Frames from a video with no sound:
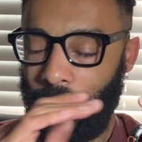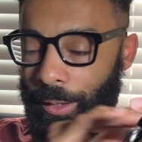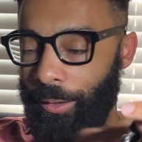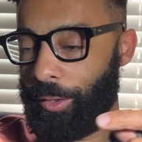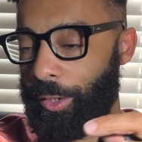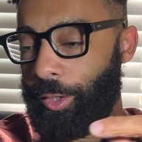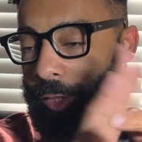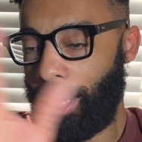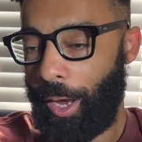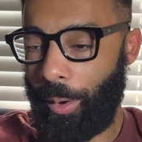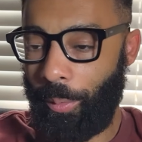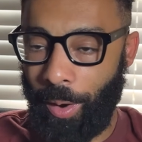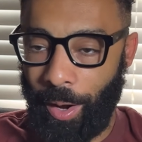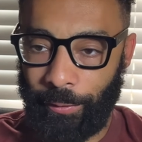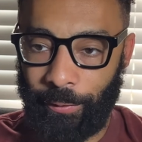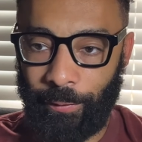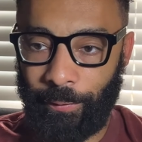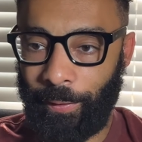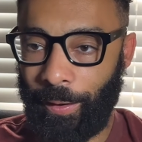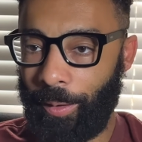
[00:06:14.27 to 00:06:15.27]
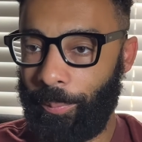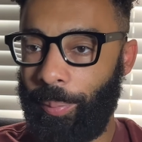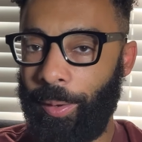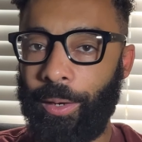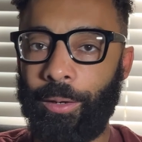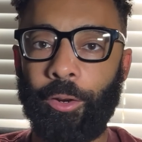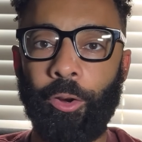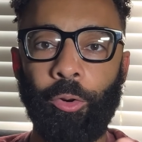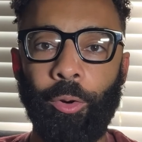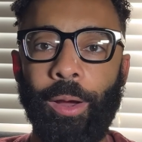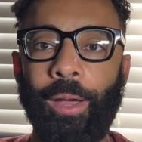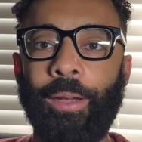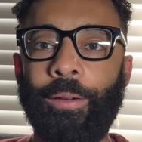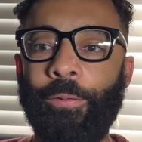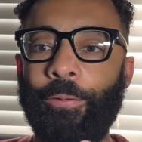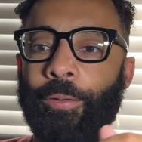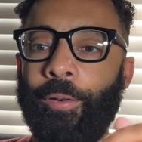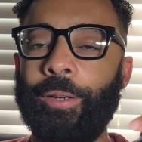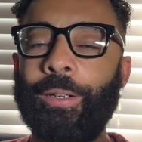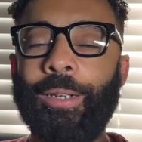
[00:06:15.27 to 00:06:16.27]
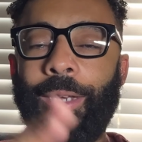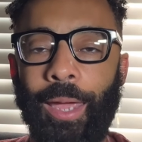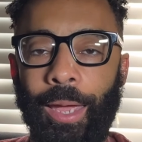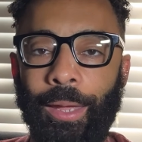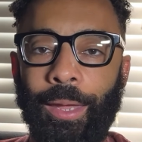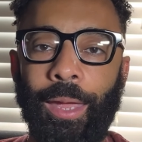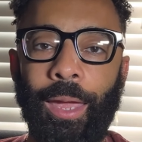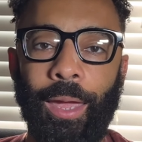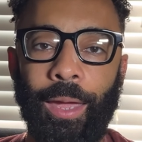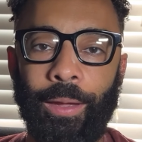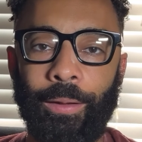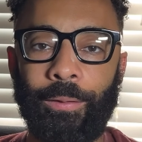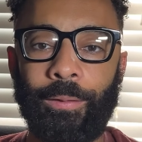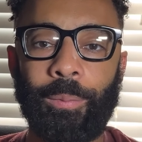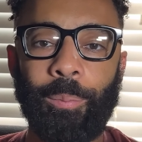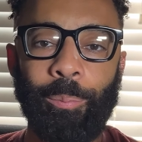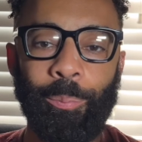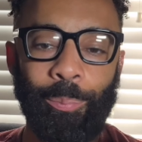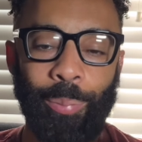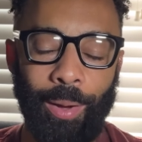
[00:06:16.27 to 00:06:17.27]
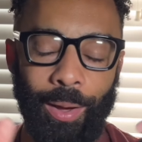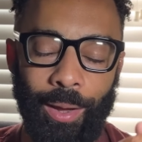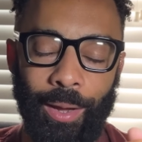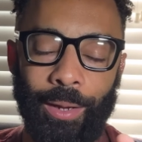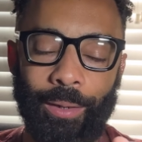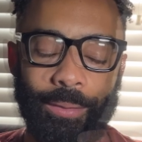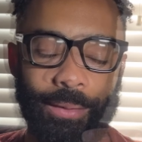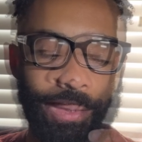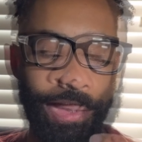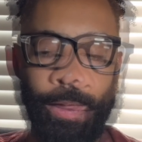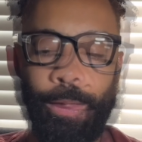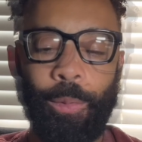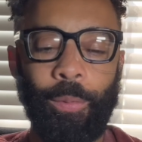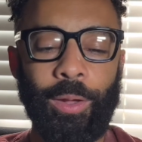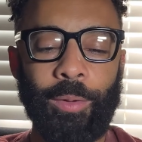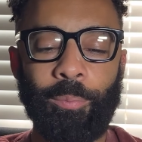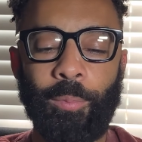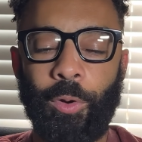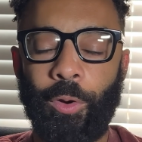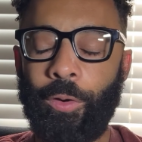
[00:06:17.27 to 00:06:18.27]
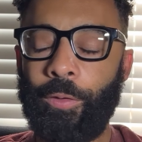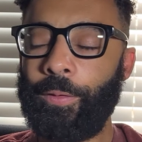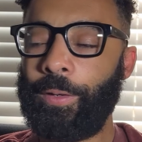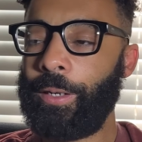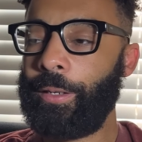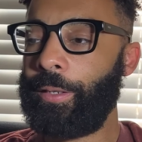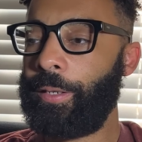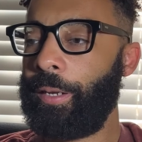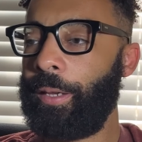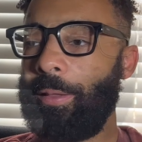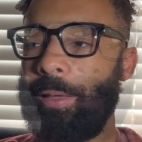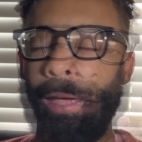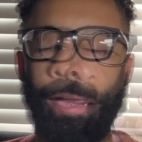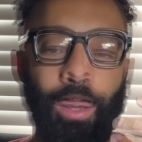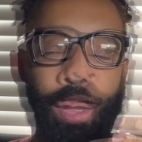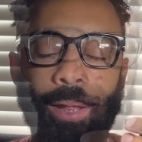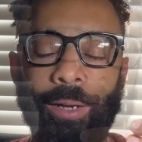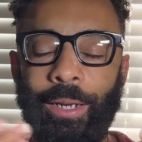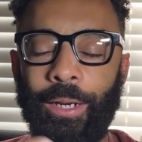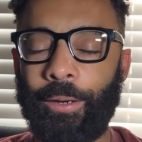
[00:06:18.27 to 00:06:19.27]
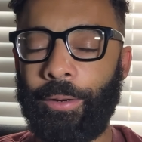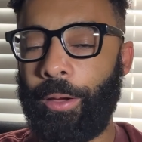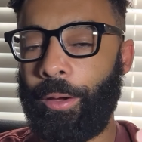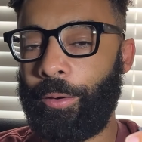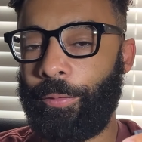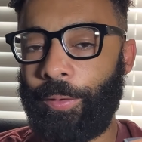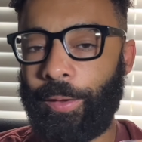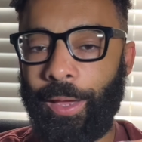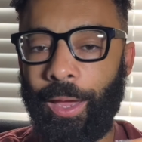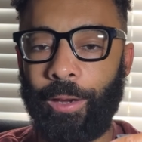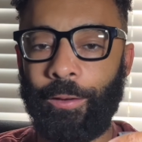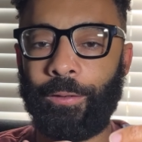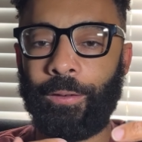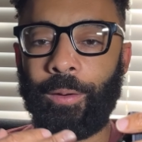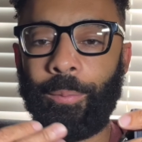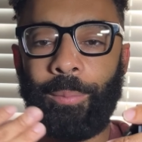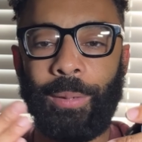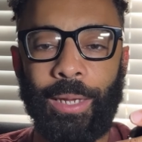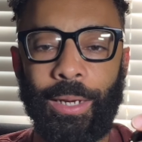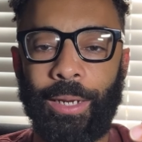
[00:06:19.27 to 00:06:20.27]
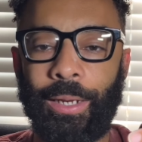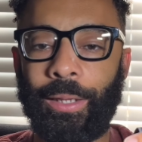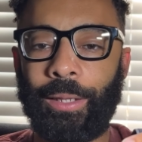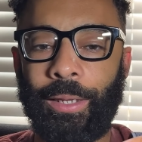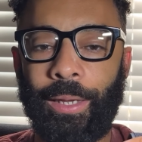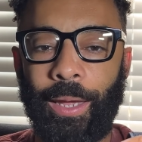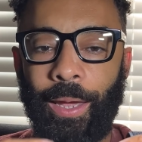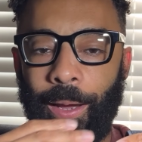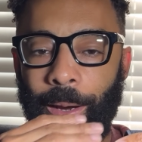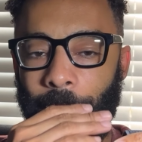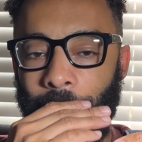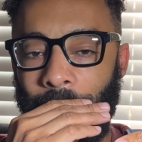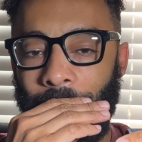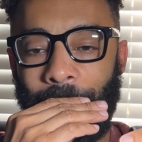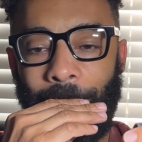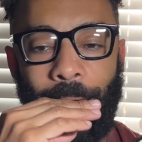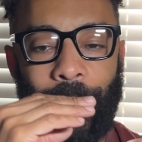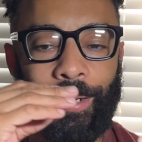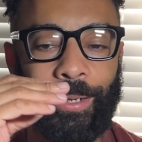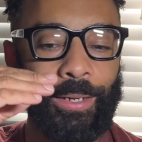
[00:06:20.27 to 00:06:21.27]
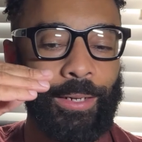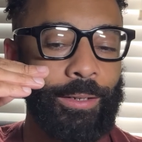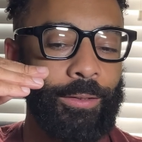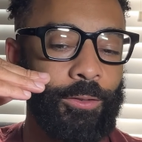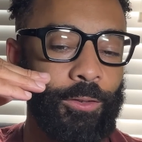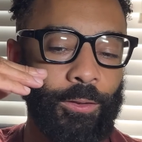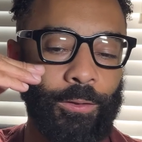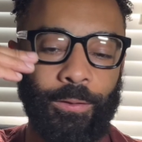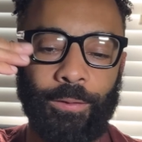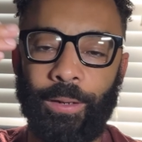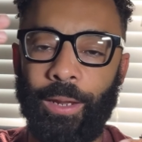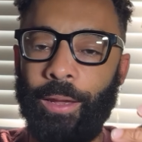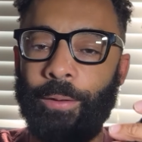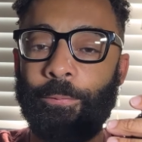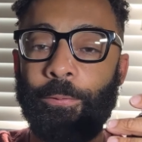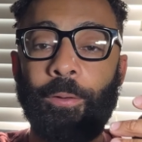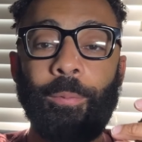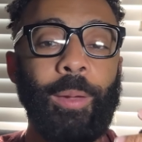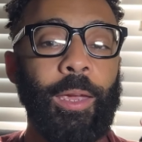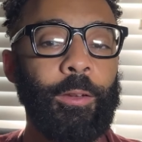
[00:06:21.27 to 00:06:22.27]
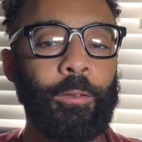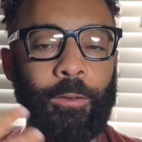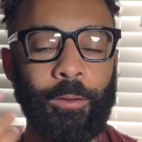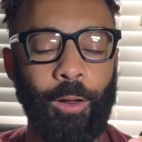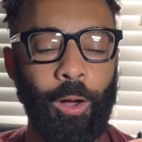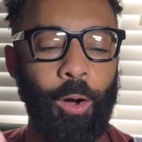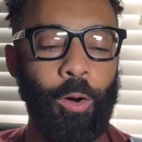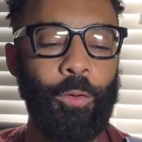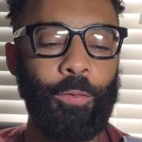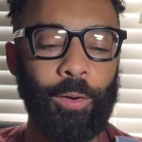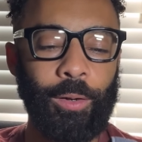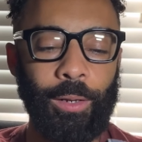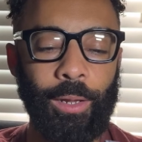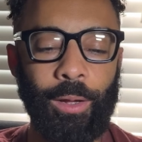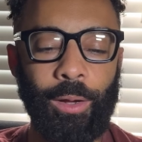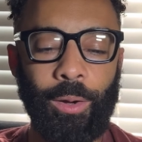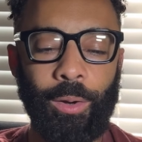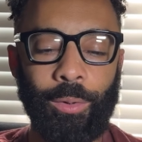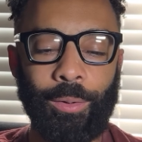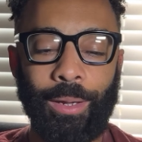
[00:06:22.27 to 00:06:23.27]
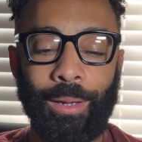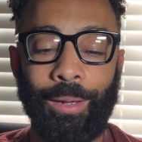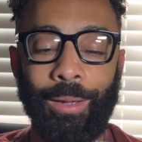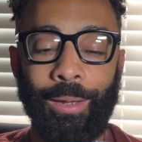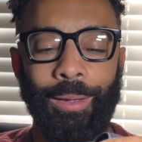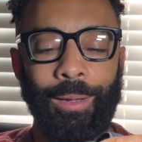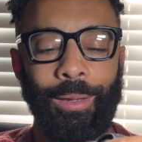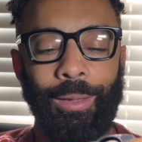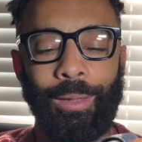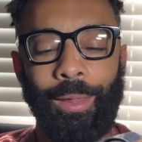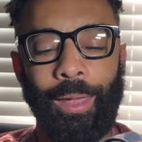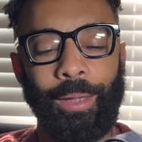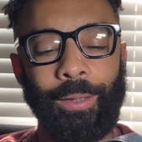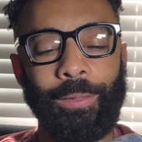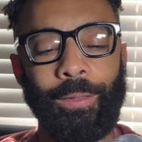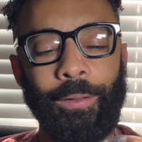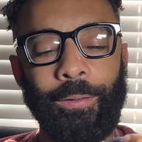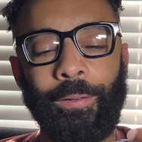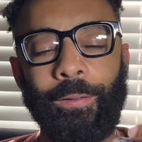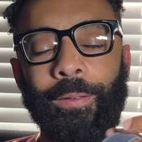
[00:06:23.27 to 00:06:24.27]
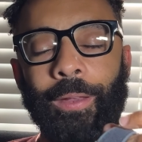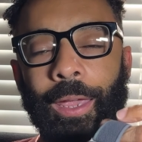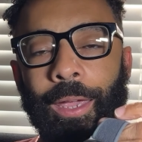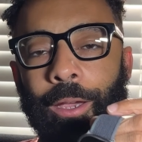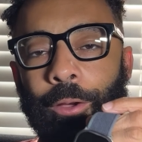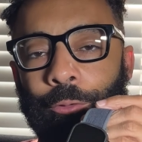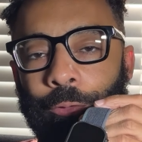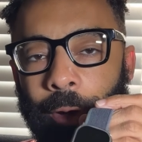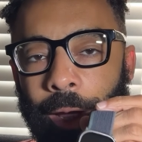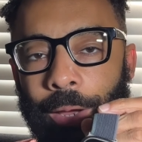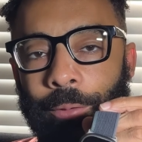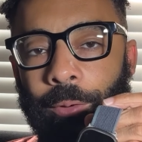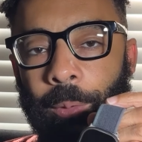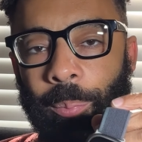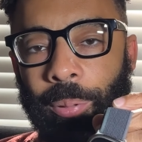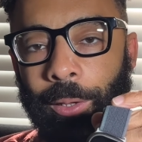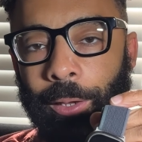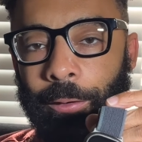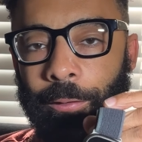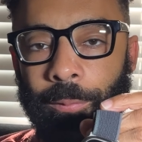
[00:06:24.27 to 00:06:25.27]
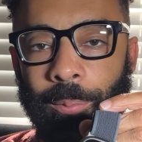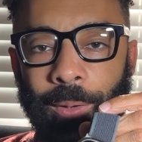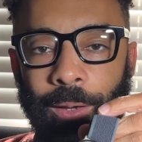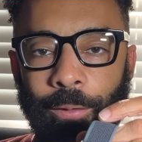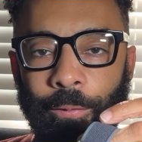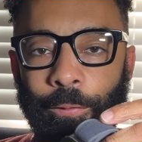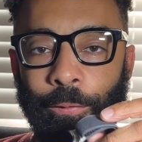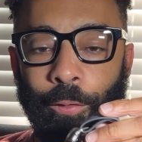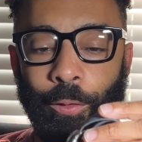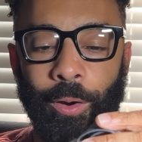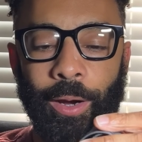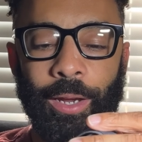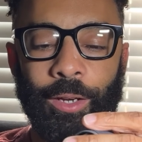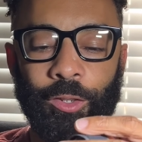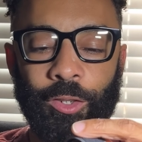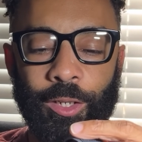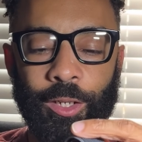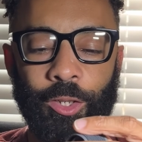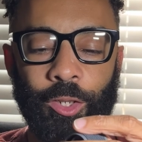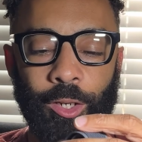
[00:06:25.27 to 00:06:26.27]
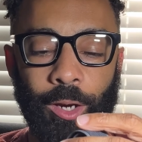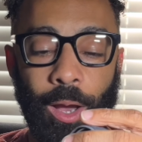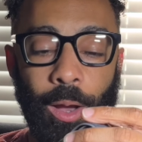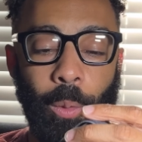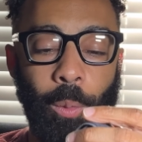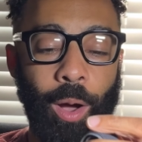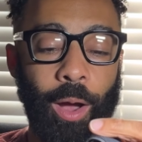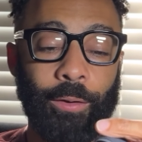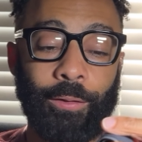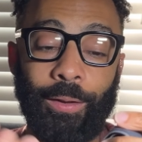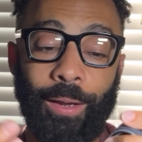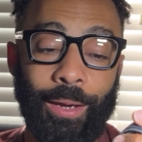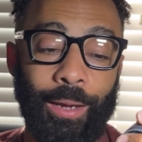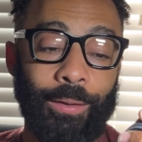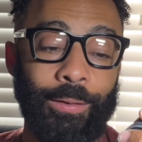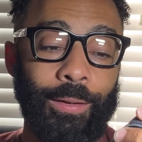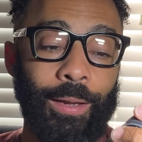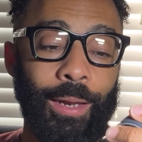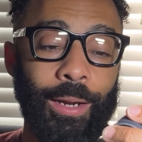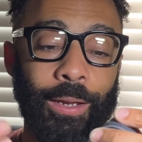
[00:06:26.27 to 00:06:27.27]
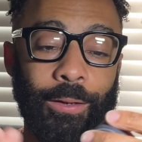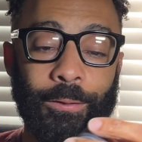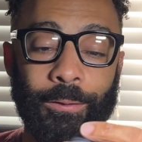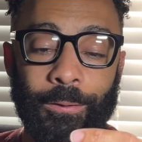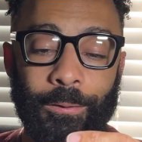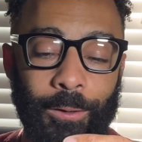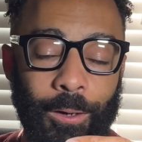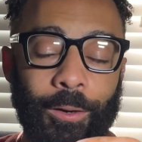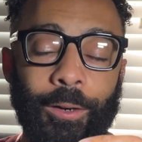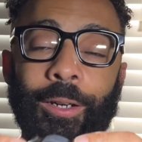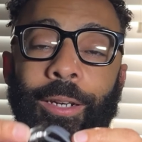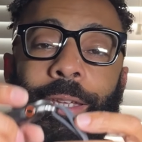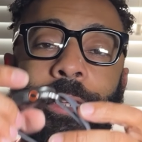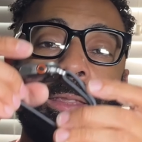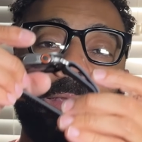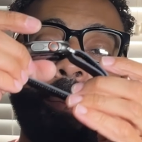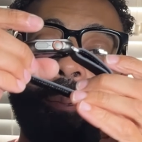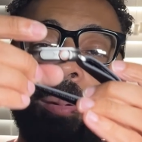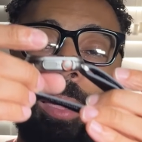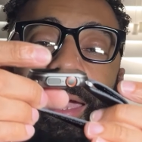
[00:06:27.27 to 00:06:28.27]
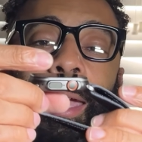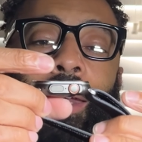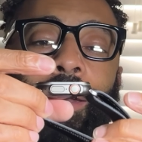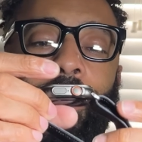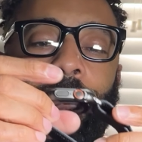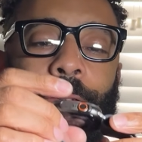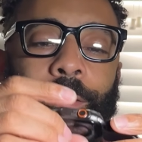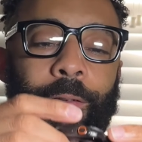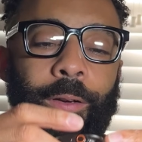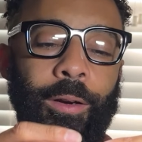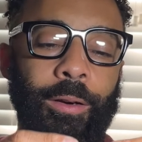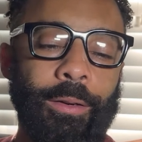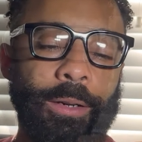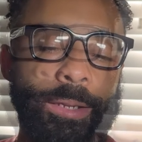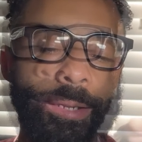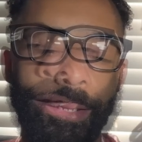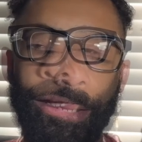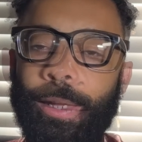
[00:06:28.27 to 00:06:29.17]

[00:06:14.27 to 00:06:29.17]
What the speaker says: G-Shock watches have been great for decades, but now that we've moved into the I need a notification immediately era, I need just information overload, like this is a great replacement for a G-Shock watch. Like I said, it's sturdy, the band is sturdy.